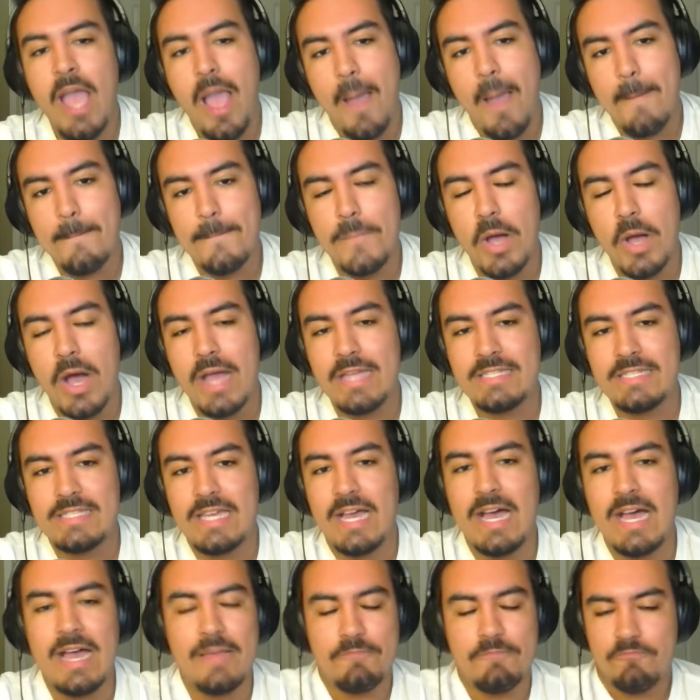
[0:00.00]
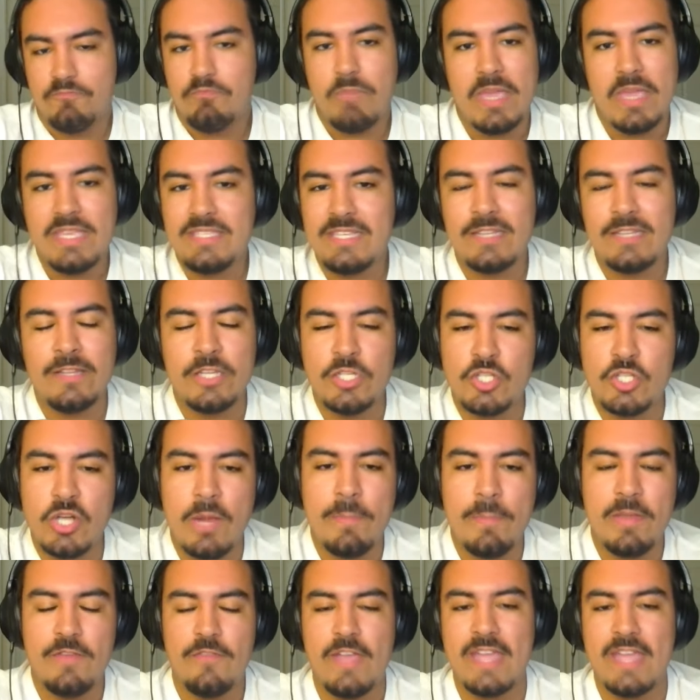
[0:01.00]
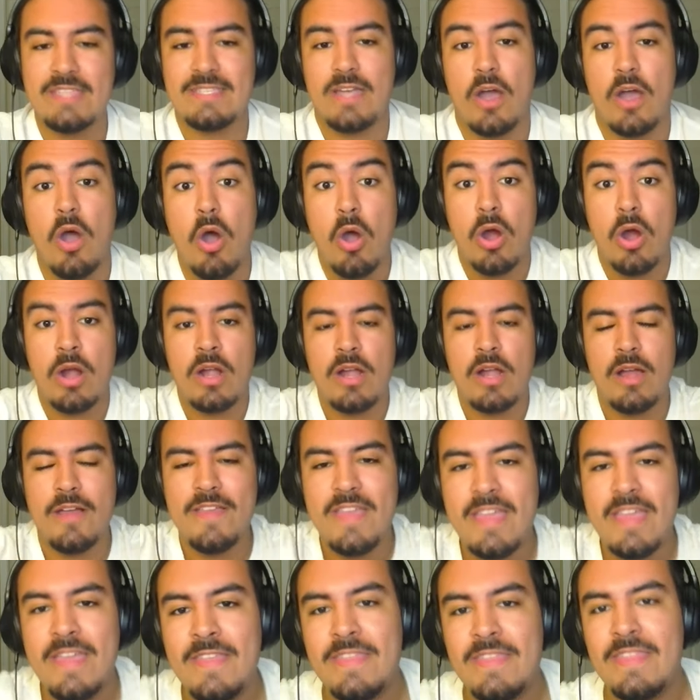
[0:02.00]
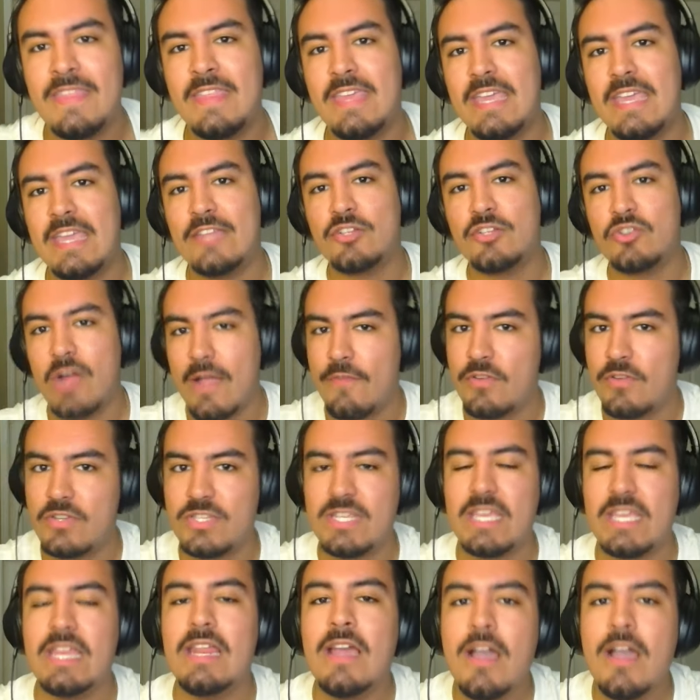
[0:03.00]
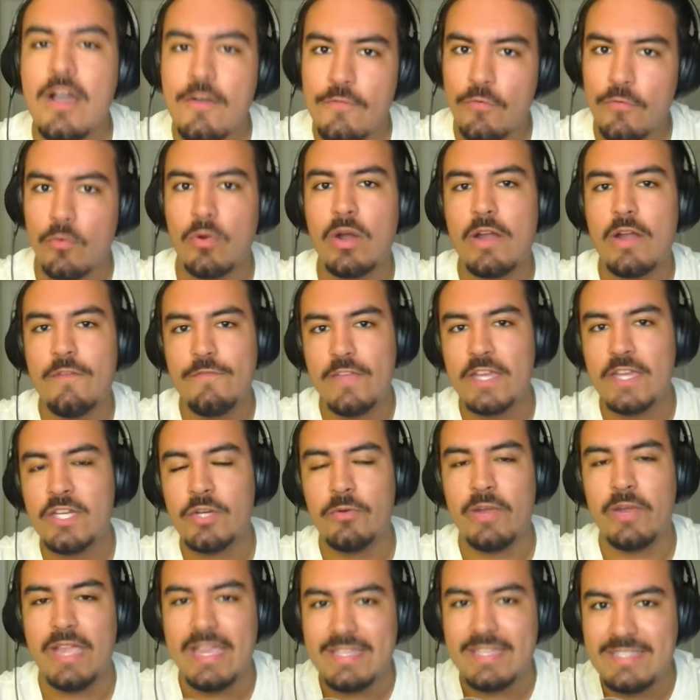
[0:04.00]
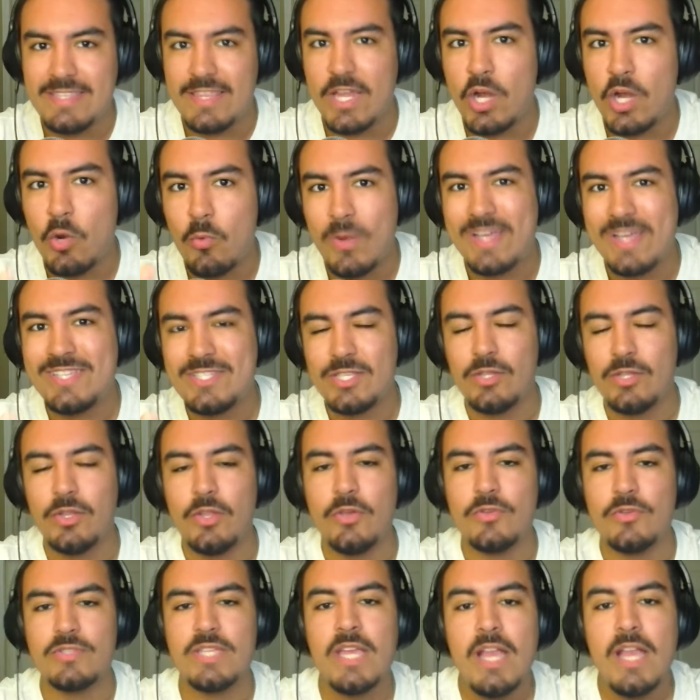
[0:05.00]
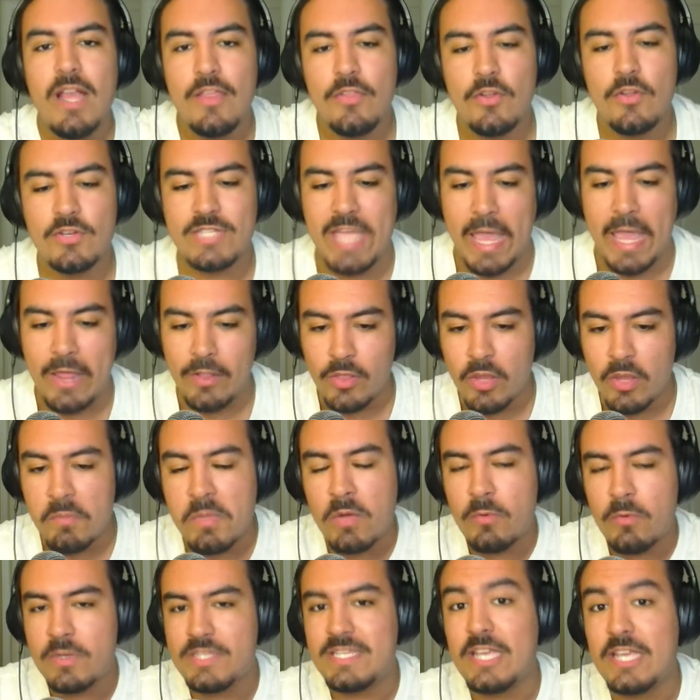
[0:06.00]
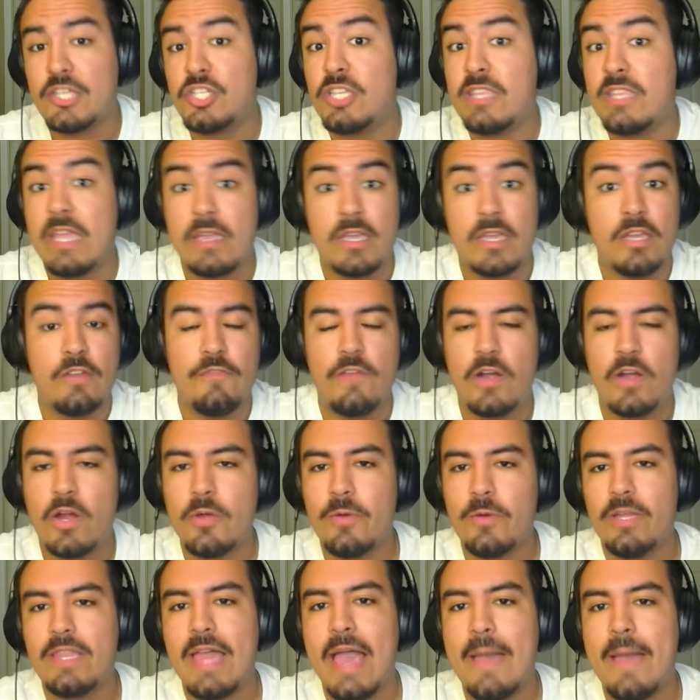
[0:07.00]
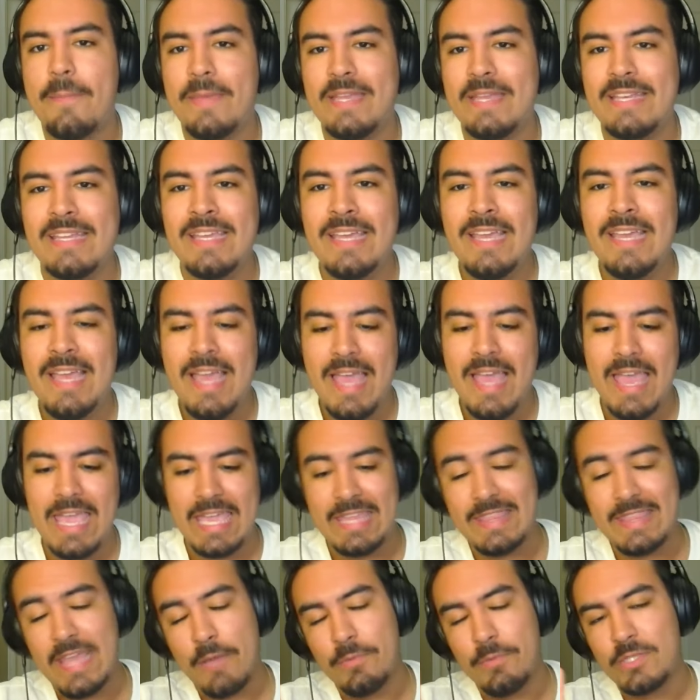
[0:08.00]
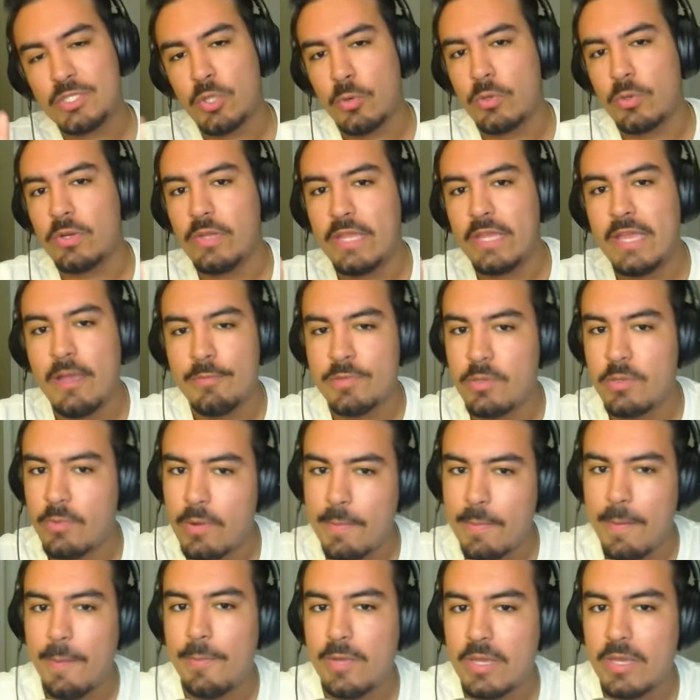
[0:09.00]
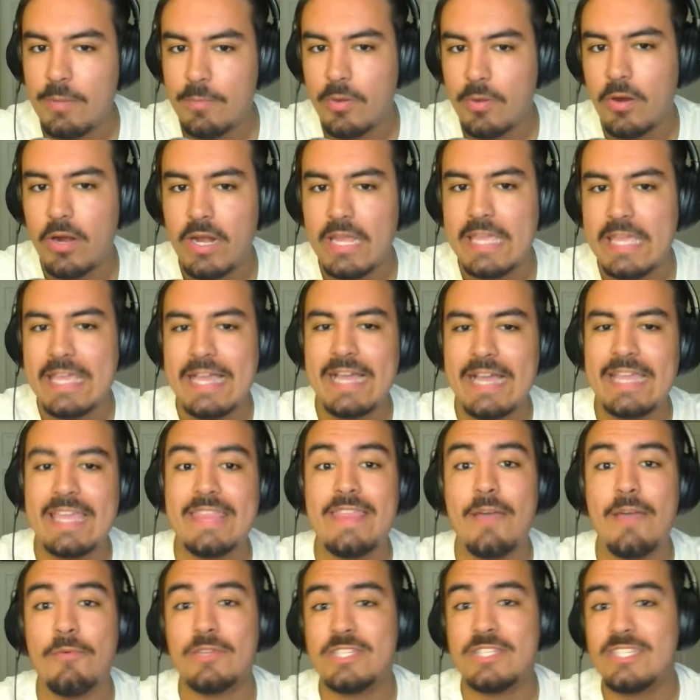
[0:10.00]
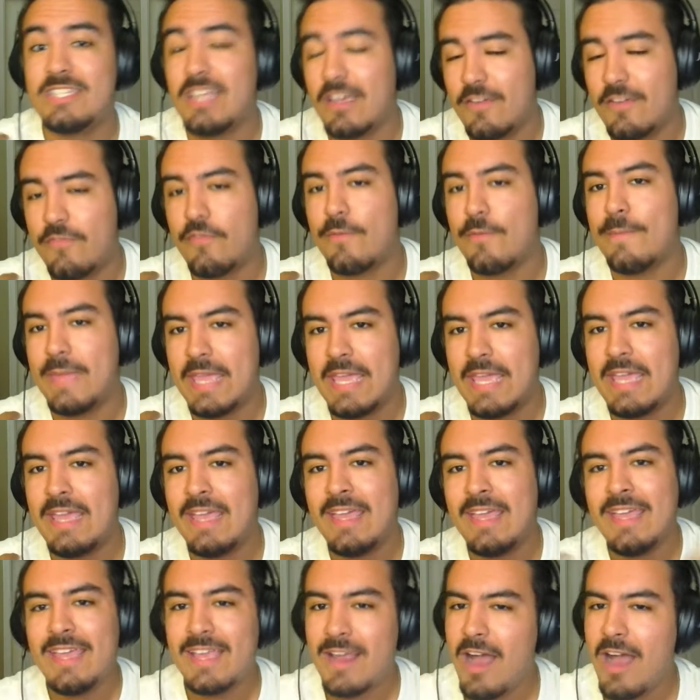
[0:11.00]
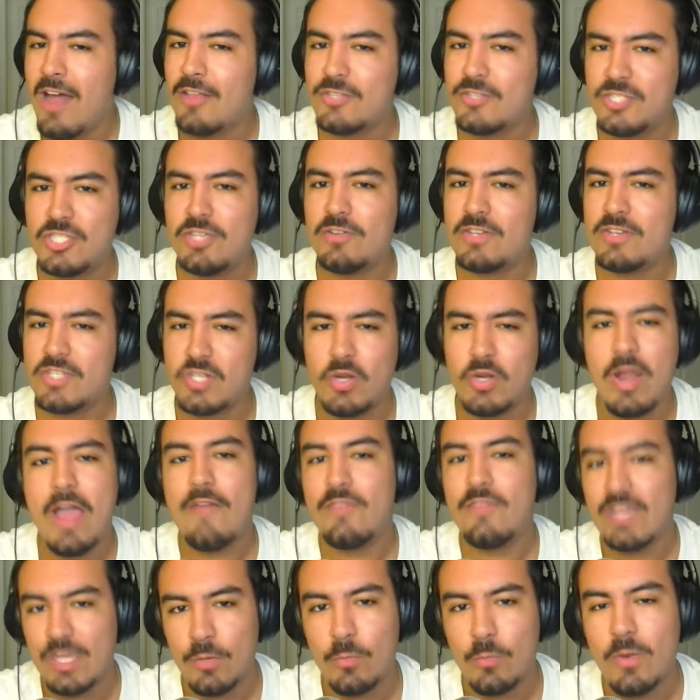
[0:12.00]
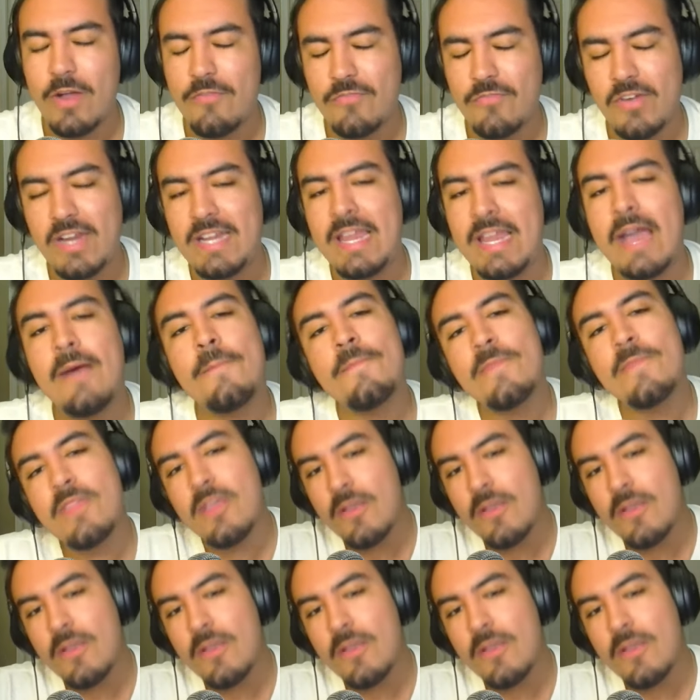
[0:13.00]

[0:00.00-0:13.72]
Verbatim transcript: But uh, basically, Trump and Vance are uh, in the driver's seat for a victory. It's their race to lose. There's a looming recession that could very well happen and that would totally help the Republican Party. Again, that would suck for me. College students are having it rough right now.